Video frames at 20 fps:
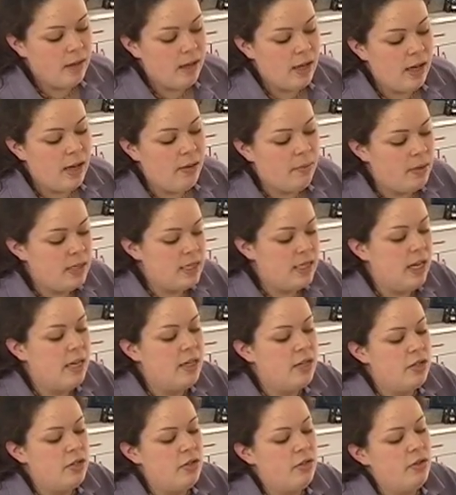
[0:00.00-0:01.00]
And we
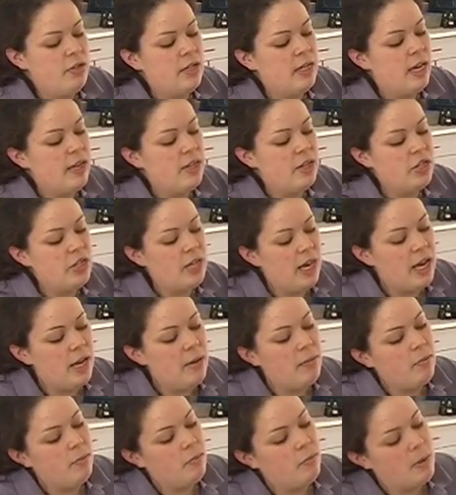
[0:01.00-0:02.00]
tend to get the
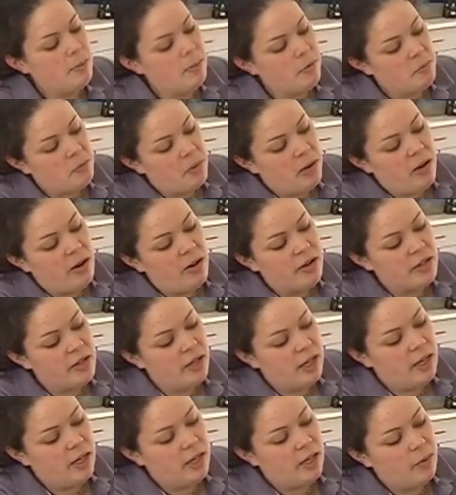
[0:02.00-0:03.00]
shape, we put
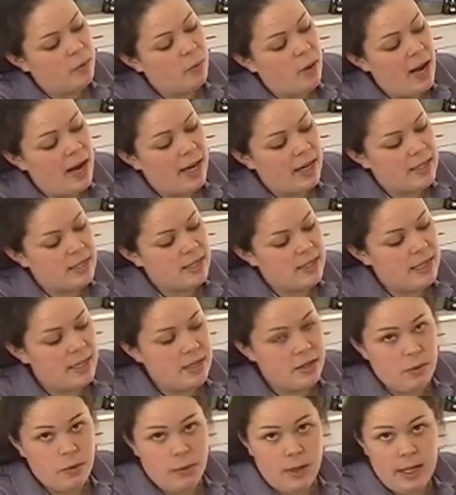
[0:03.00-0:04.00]
wax,
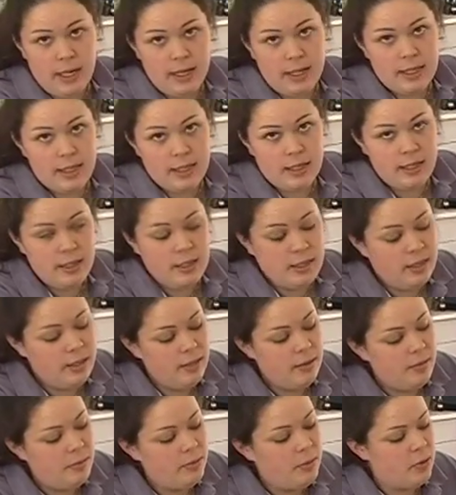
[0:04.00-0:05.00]
dental wax,
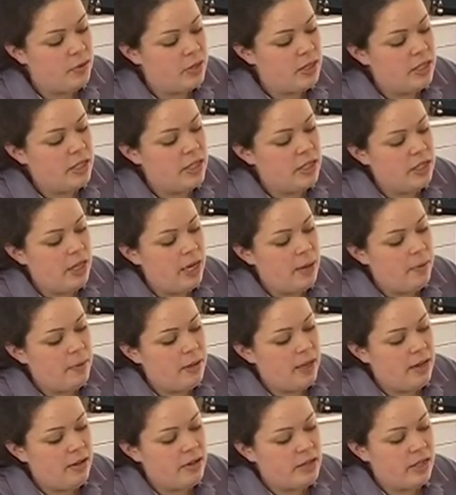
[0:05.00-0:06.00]
mould to the shape on
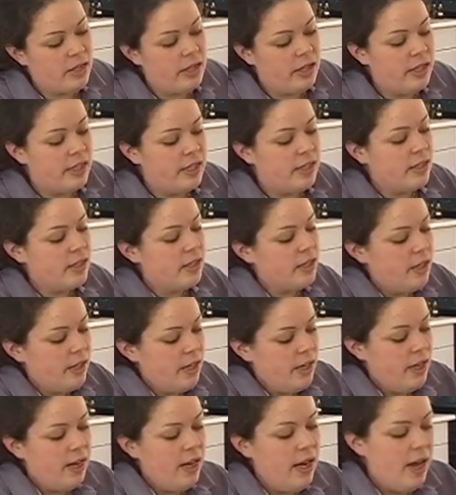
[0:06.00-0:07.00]
the outside,
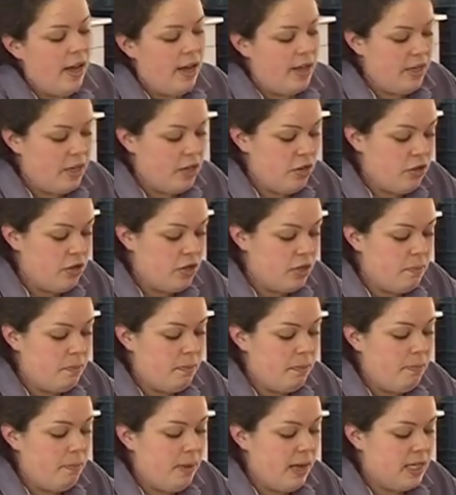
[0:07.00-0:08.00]
and then you just
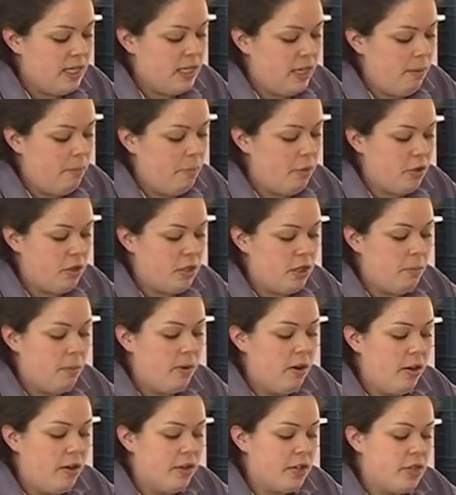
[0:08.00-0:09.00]
basically push the
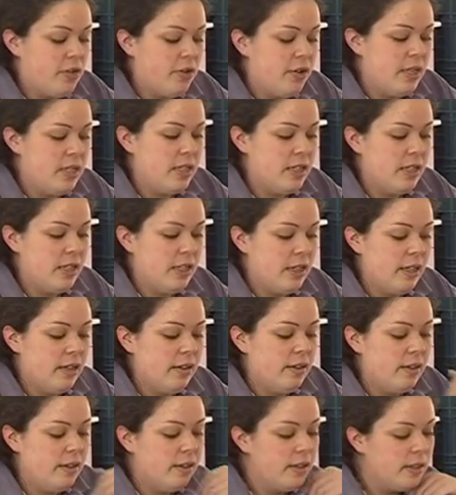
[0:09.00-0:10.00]
plaster into the
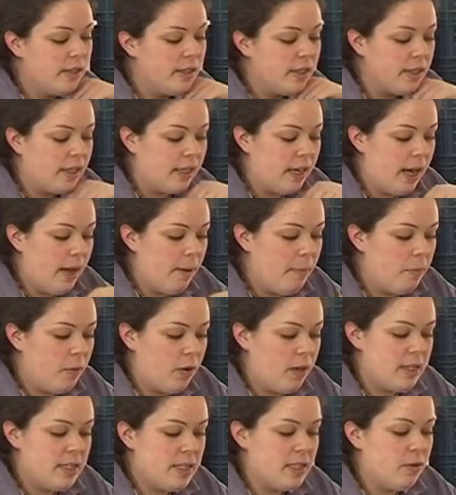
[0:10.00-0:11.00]
gap
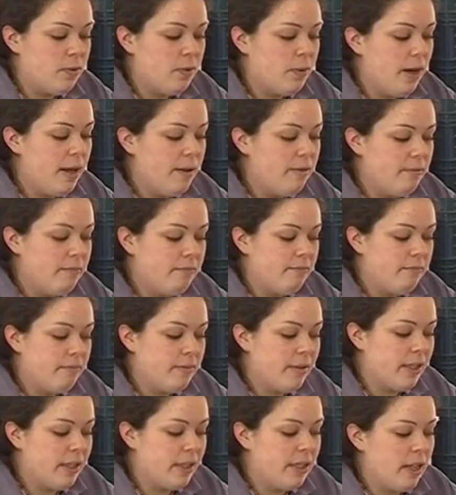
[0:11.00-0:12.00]
while it's still wet,
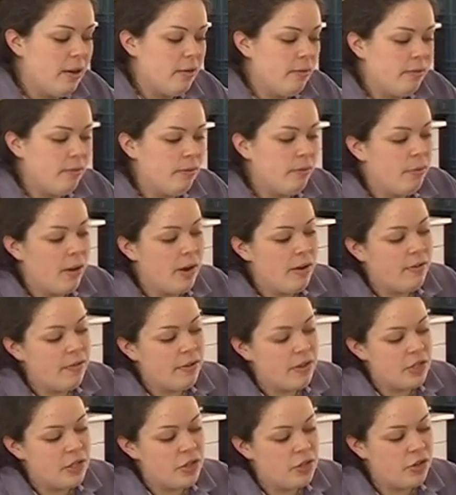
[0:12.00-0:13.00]
and then wait for
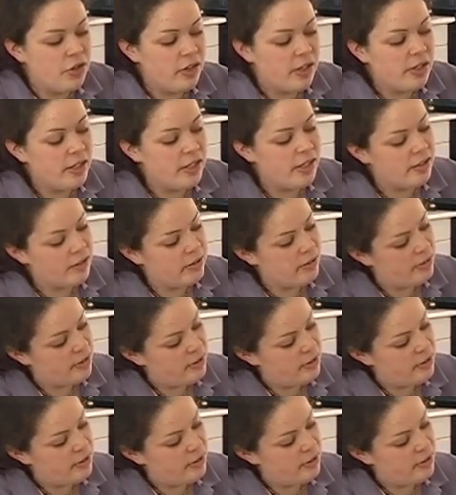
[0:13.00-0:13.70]
it to dry and